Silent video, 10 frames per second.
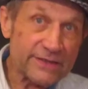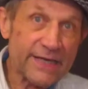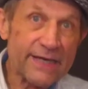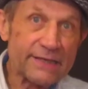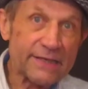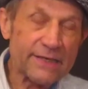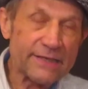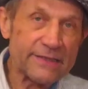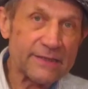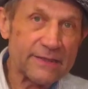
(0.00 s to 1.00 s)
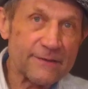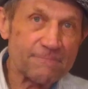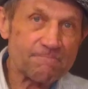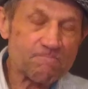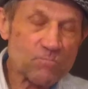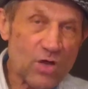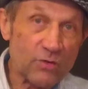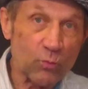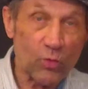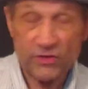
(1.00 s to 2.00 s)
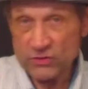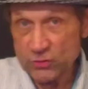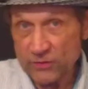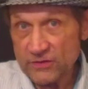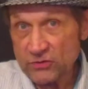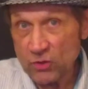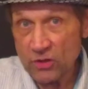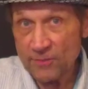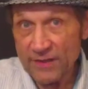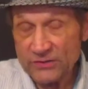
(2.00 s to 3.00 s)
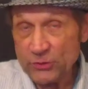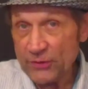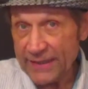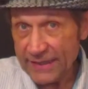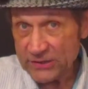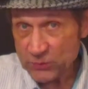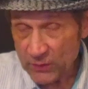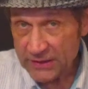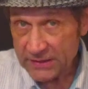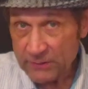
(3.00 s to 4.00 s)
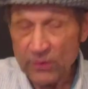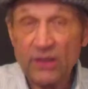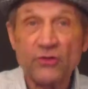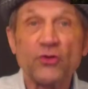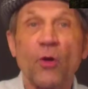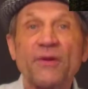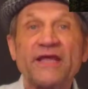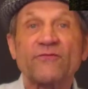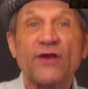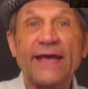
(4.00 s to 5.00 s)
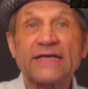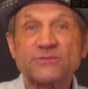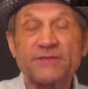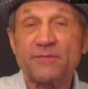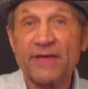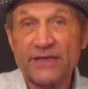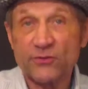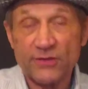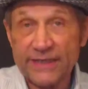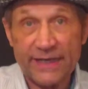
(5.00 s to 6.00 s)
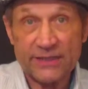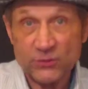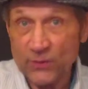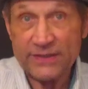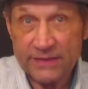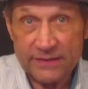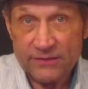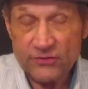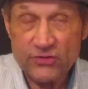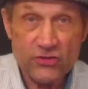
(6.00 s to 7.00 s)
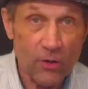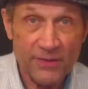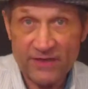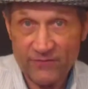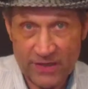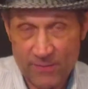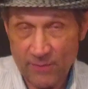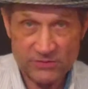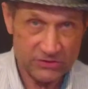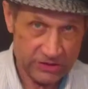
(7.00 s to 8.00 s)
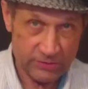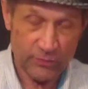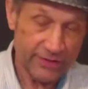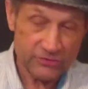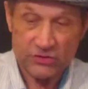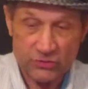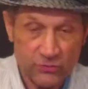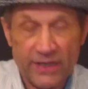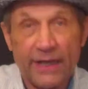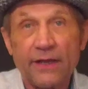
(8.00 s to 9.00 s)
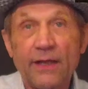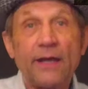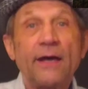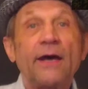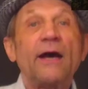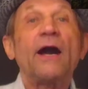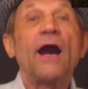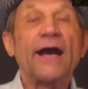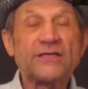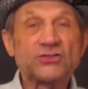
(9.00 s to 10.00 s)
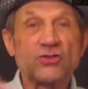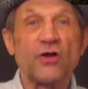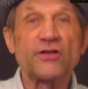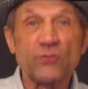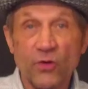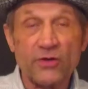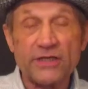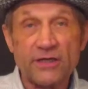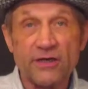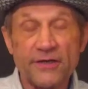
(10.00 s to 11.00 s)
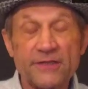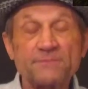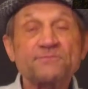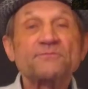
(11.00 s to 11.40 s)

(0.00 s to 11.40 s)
that, one of the stories I'll talk about is the organic Twinkie. Well, nobody ever asked me to make an organic Twinkie. Nobody ever came up and said, "Gee, why don't you do that?" I had started working on it,